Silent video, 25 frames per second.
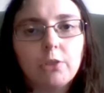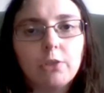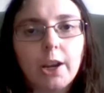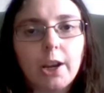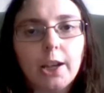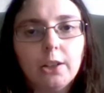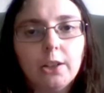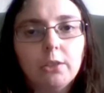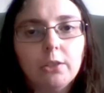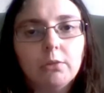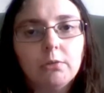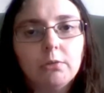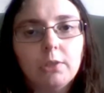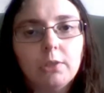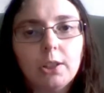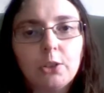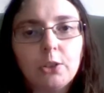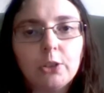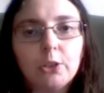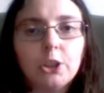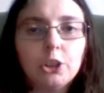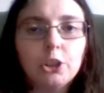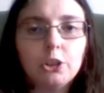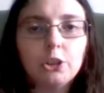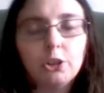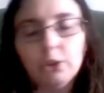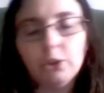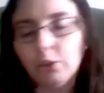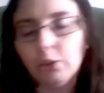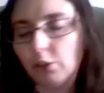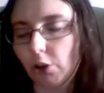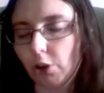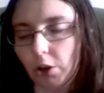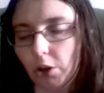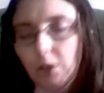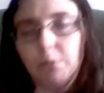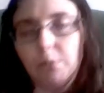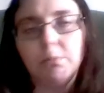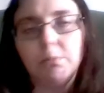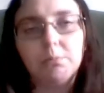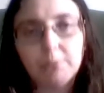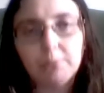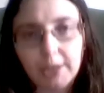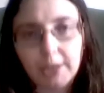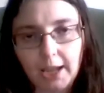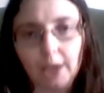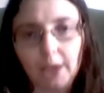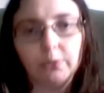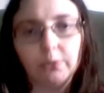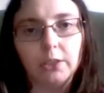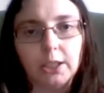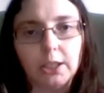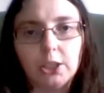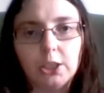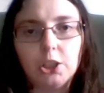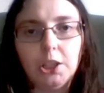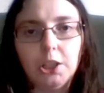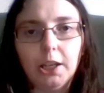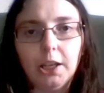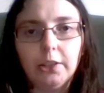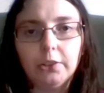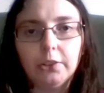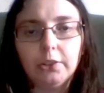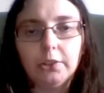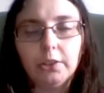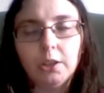And the Christians, no. The Catholics, yes.